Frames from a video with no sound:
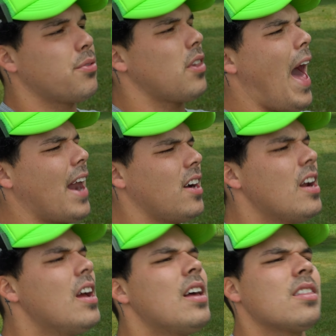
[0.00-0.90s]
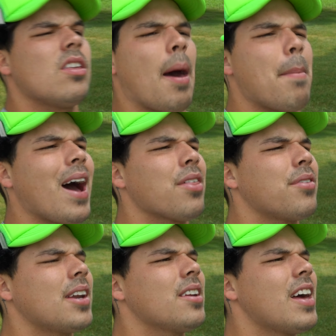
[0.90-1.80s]
flatter than that
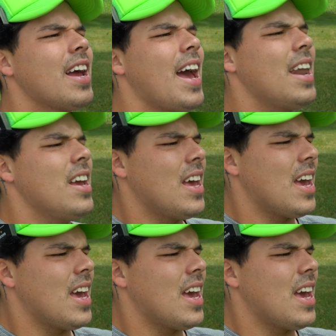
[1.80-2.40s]
Pathfinder that I had,